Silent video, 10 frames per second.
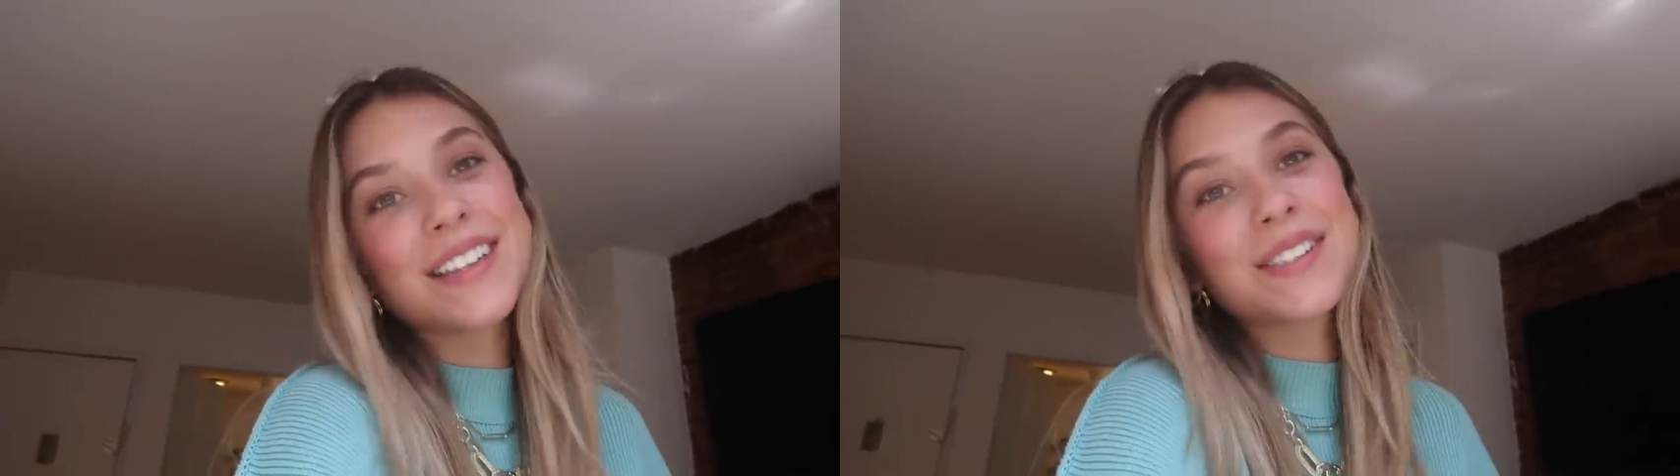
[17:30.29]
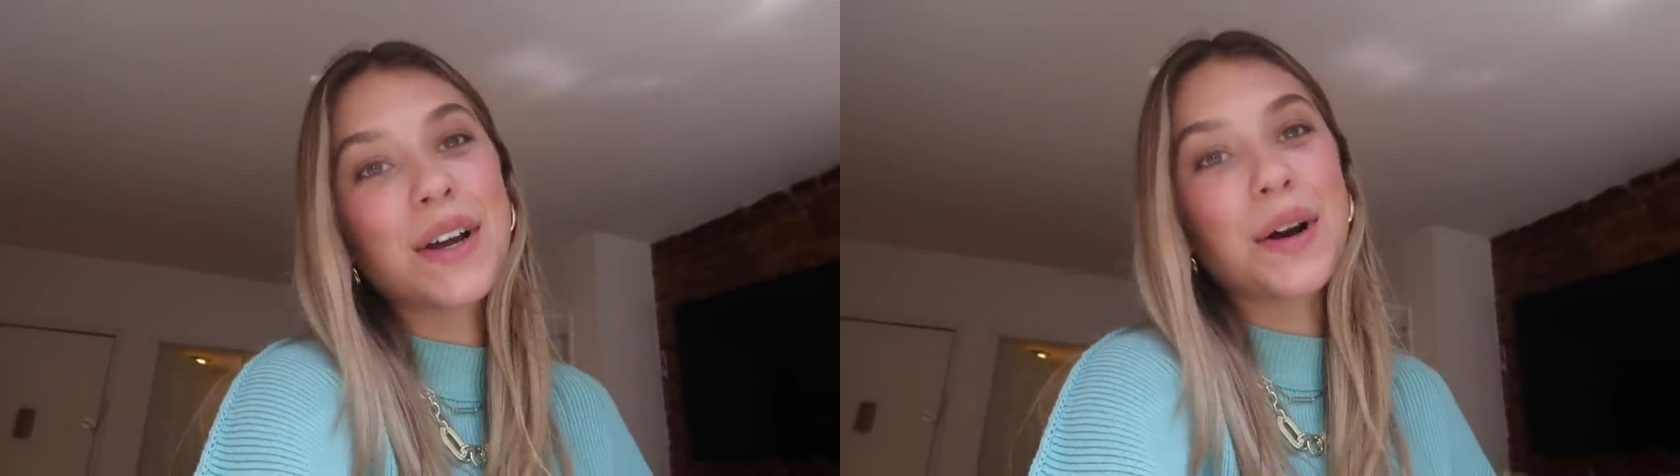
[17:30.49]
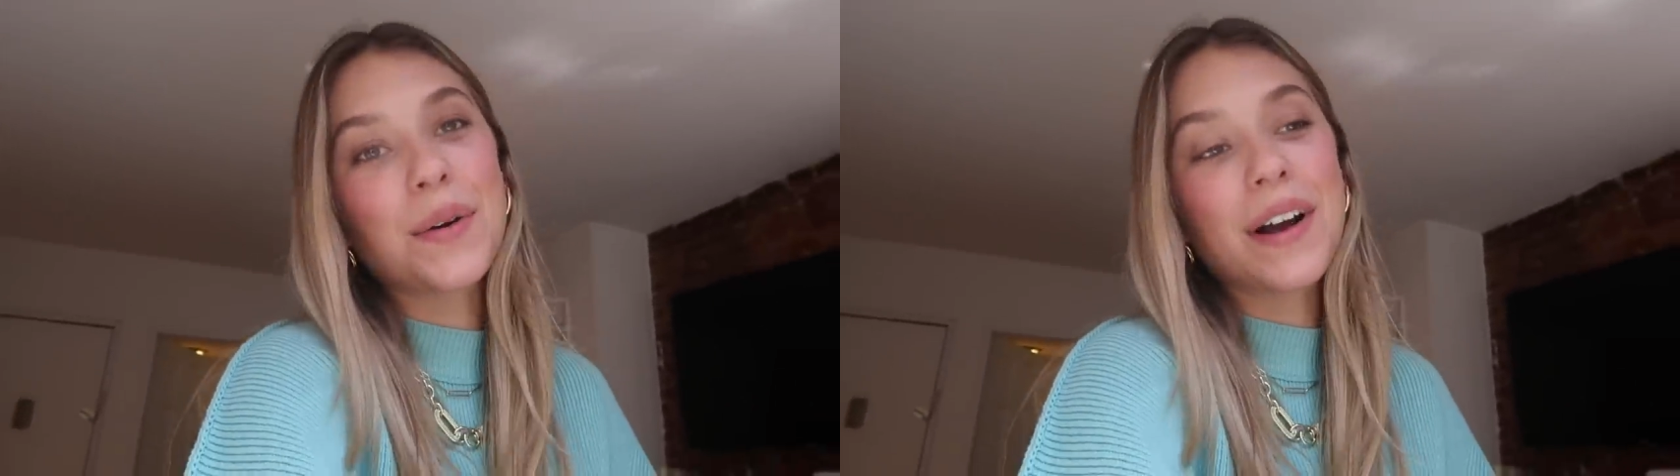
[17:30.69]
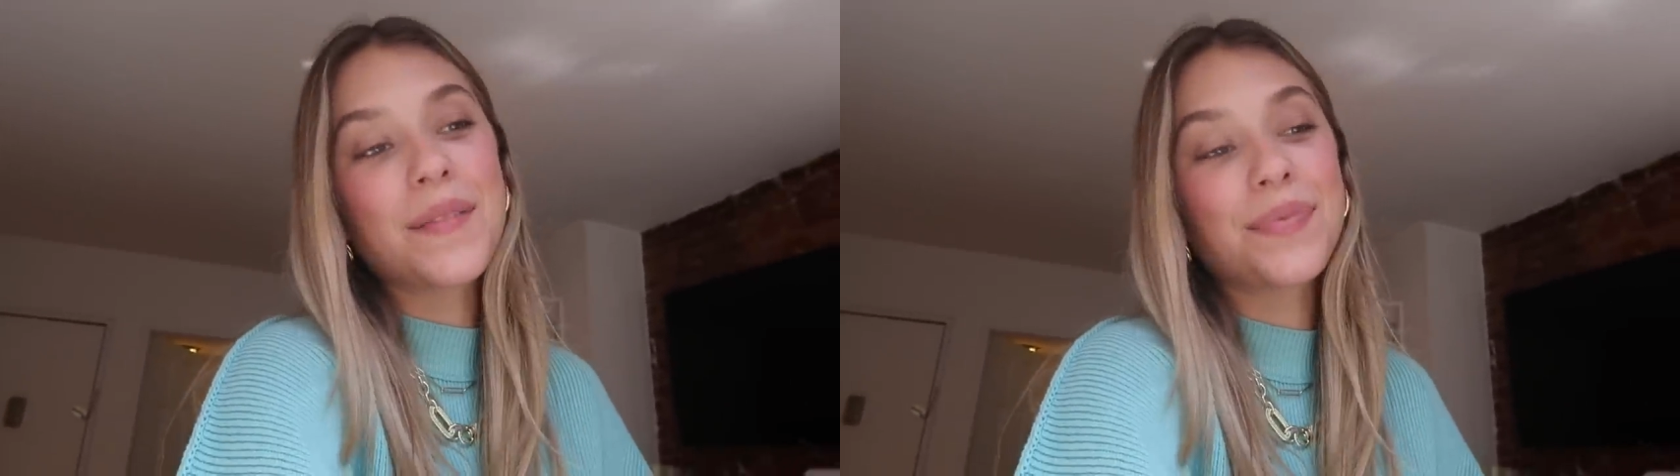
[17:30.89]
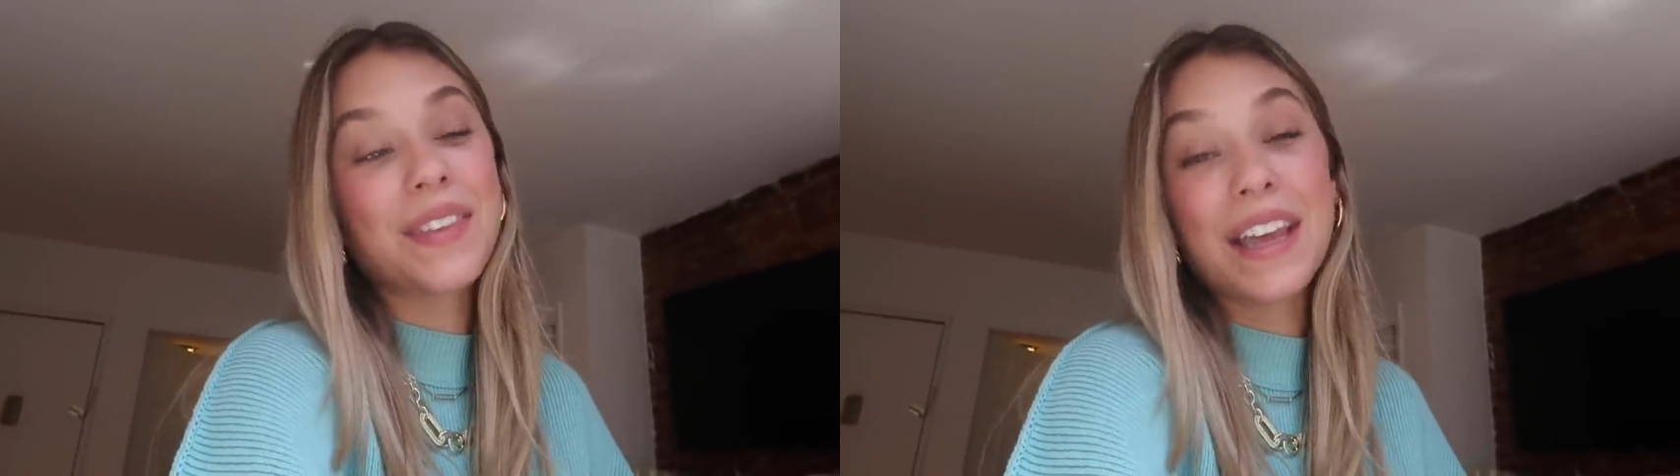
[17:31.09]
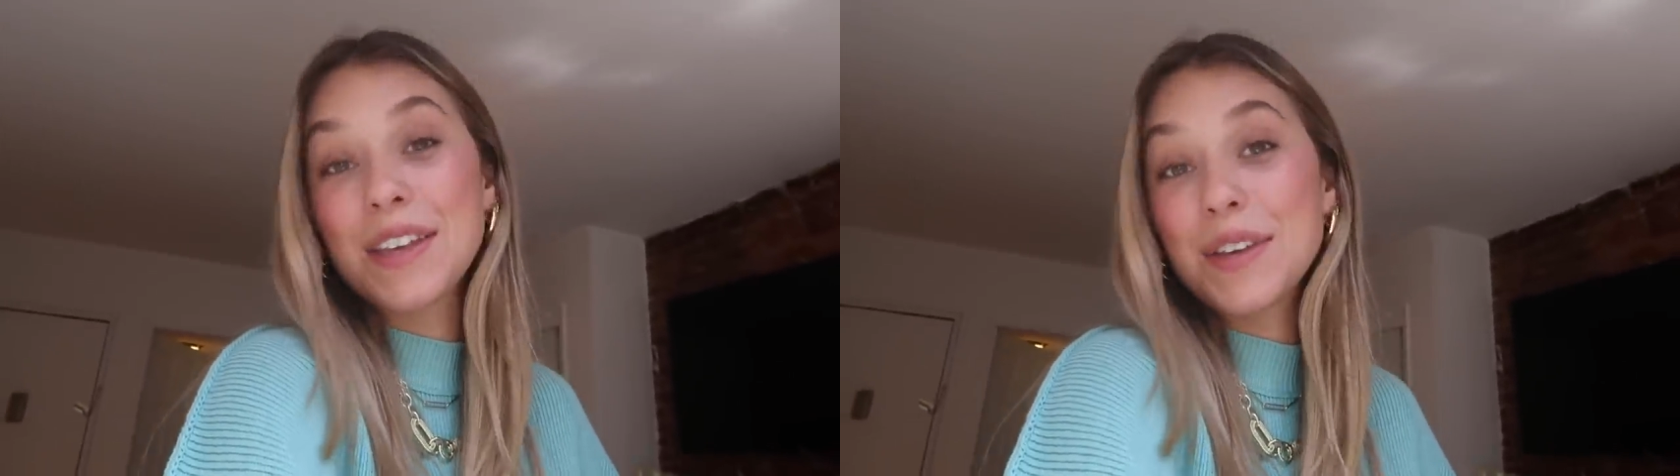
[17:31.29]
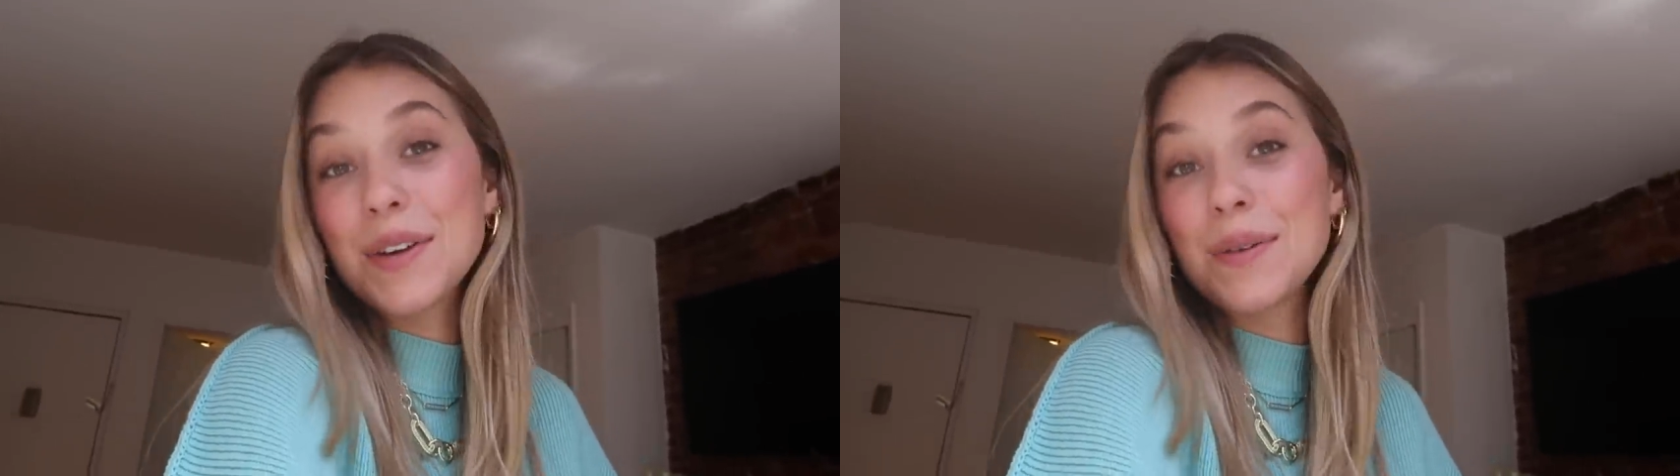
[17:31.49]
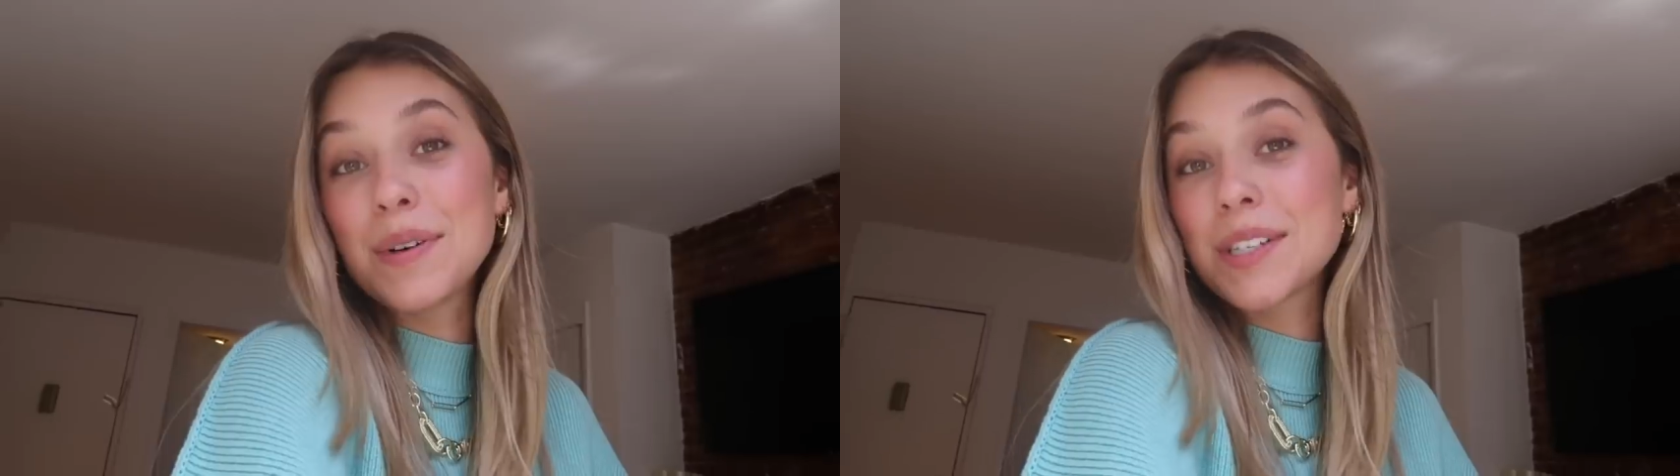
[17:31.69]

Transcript: So thank you